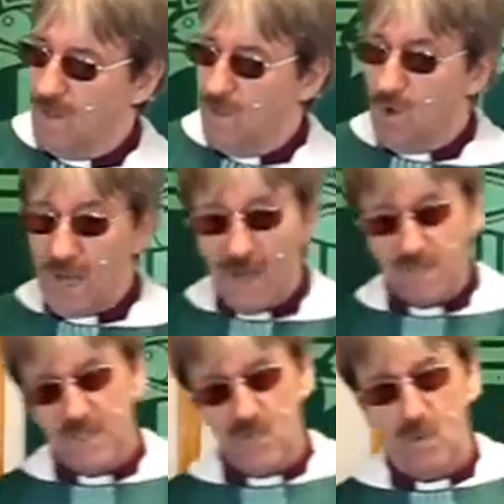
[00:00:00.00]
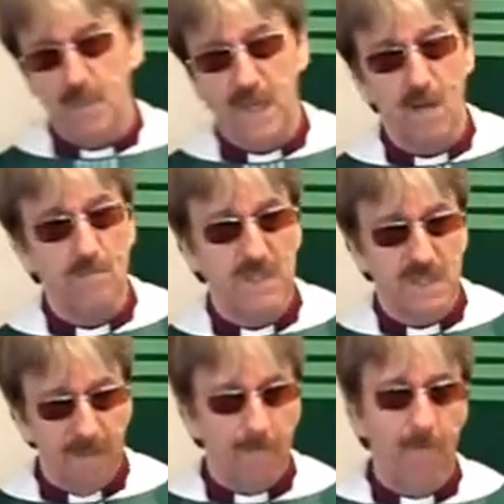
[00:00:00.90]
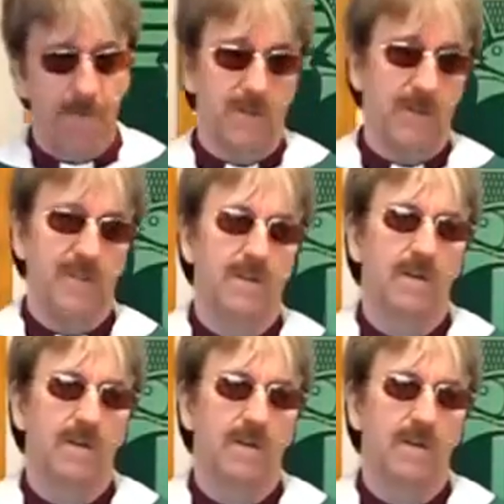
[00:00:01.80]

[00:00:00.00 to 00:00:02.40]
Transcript: What happens is we become different